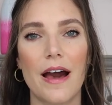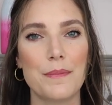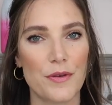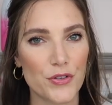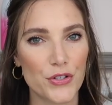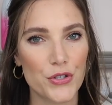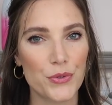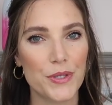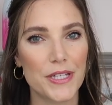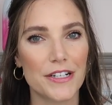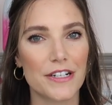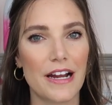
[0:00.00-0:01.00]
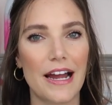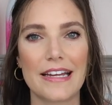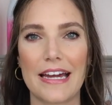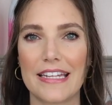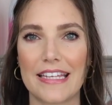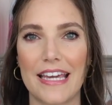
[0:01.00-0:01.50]
If you're new here, I
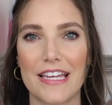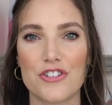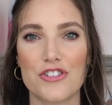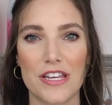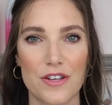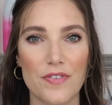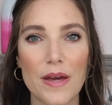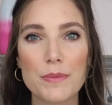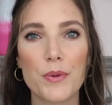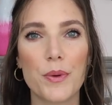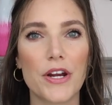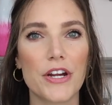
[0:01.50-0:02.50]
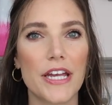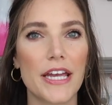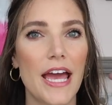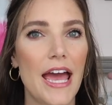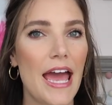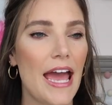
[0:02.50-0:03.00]
got engaged in
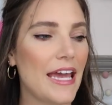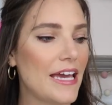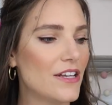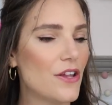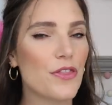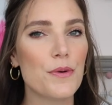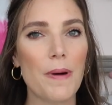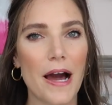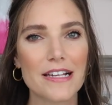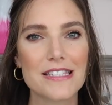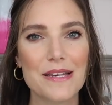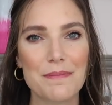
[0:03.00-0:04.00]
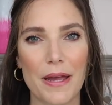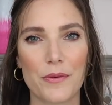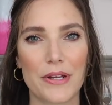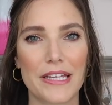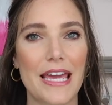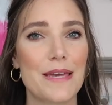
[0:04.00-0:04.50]
February, and the box that my
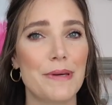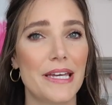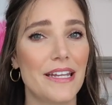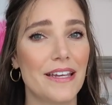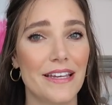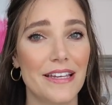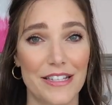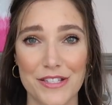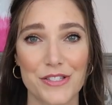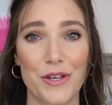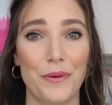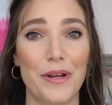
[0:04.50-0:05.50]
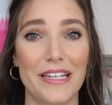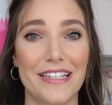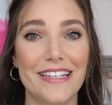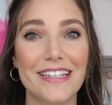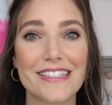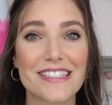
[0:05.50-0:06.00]
ring came in is so
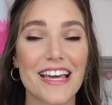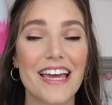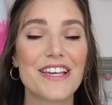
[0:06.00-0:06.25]
hideous.